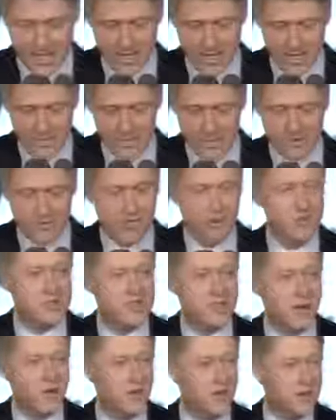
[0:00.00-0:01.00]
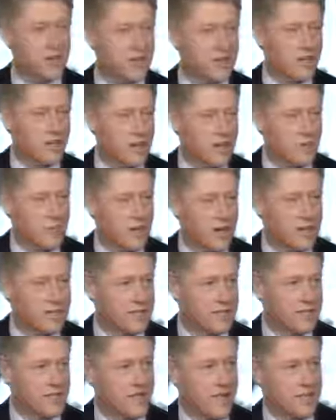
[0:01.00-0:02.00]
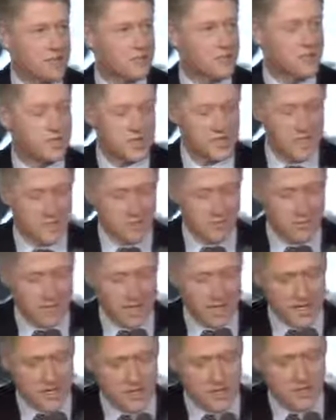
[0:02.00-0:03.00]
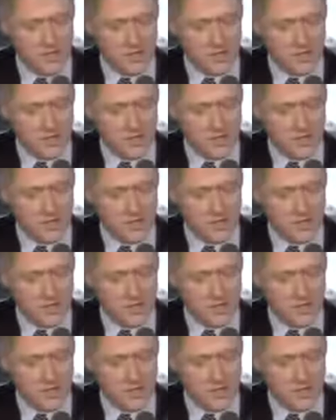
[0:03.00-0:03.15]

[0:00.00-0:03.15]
Uh, but first, I want to talk about the announcement uh, made just